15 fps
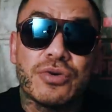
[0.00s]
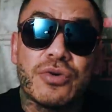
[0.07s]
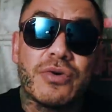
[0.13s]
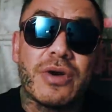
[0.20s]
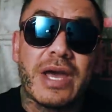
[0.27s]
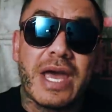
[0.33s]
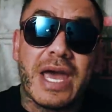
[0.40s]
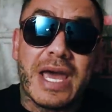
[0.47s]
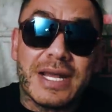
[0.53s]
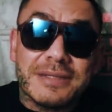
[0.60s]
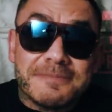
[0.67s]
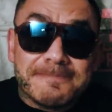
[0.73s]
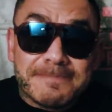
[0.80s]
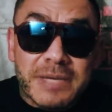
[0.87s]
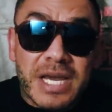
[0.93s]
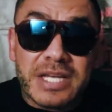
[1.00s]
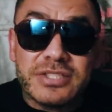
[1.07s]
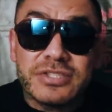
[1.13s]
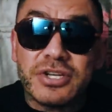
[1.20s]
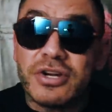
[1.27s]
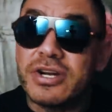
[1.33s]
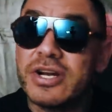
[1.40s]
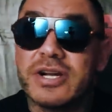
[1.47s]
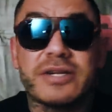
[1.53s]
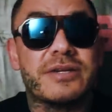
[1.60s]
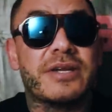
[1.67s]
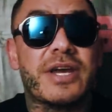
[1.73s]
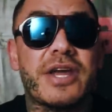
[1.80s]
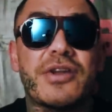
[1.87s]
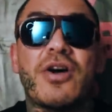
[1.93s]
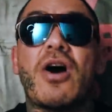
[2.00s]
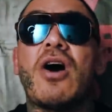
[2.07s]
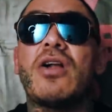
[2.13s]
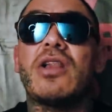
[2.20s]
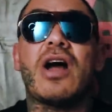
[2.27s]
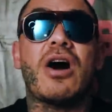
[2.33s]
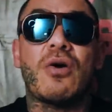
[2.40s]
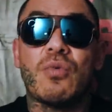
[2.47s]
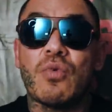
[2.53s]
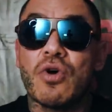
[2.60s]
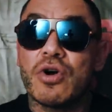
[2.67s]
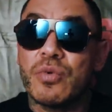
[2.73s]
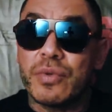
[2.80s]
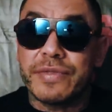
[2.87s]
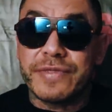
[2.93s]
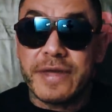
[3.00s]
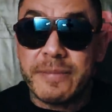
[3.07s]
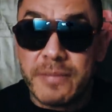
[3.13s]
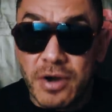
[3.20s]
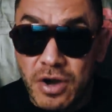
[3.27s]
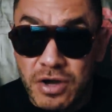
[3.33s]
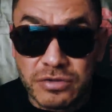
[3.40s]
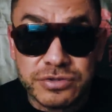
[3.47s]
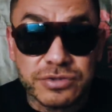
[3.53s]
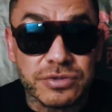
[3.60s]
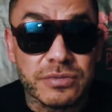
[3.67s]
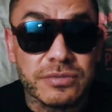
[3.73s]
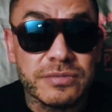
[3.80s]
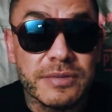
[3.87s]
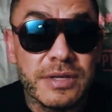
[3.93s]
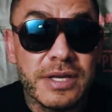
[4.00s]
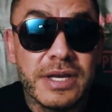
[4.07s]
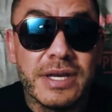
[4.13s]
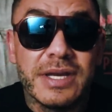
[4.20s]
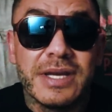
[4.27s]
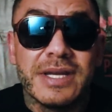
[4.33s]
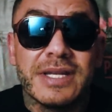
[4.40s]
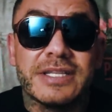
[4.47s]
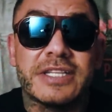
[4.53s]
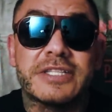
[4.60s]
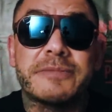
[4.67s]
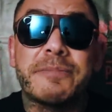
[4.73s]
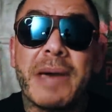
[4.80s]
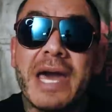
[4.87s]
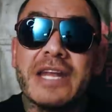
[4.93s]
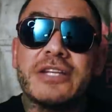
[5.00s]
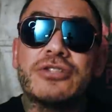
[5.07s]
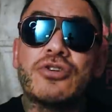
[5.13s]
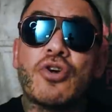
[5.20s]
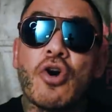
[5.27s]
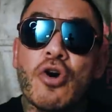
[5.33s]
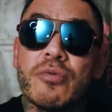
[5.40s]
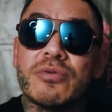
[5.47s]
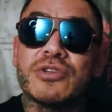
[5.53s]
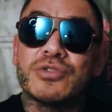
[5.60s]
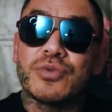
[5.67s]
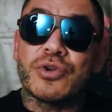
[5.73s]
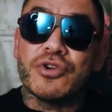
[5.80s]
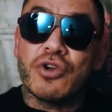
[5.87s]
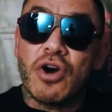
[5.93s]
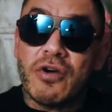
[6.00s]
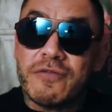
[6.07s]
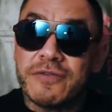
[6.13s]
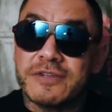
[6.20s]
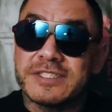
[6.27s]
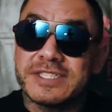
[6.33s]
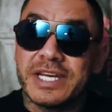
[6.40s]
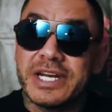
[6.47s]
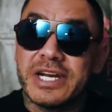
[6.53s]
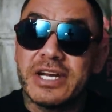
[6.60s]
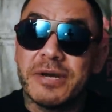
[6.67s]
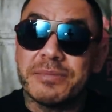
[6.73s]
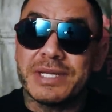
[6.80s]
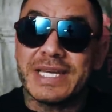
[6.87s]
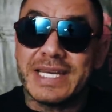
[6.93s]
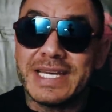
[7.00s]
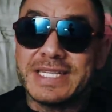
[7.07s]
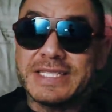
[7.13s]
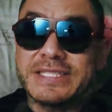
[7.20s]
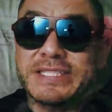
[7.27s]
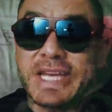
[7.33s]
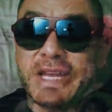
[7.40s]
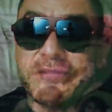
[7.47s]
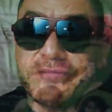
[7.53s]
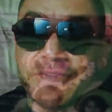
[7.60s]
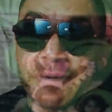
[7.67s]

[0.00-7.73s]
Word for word: too, and it started an all-out war with them also. The Spanish Cobras were known for setting up the Insane